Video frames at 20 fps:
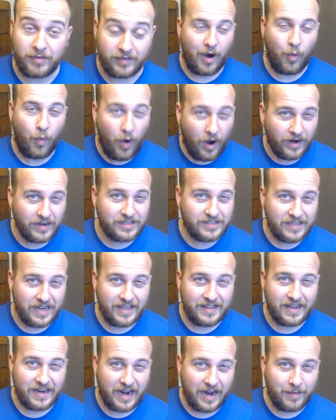I want to say
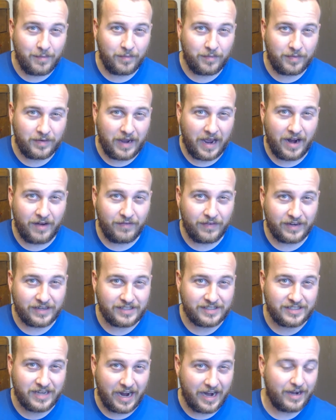that I'm kind of
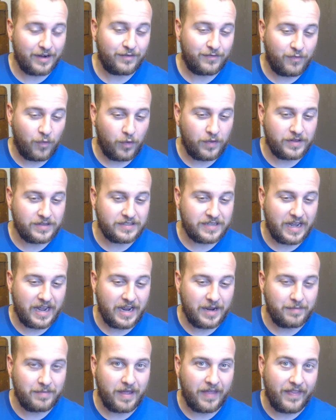excited for this
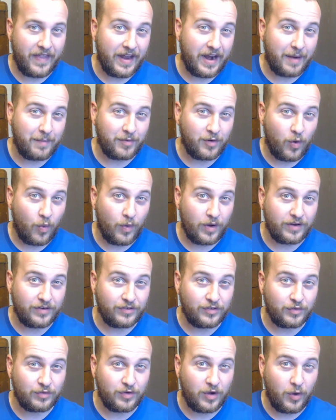game and that I'm going
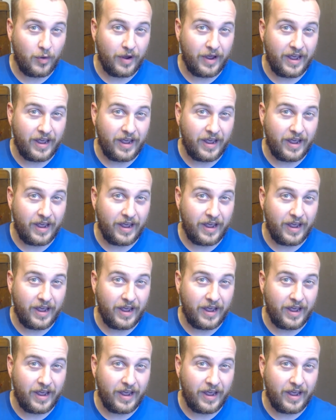to go